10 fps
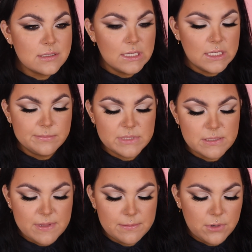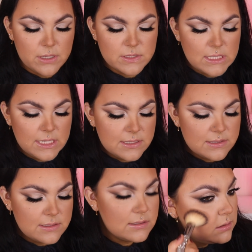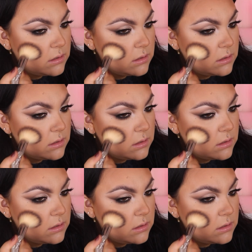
some of the bronziness.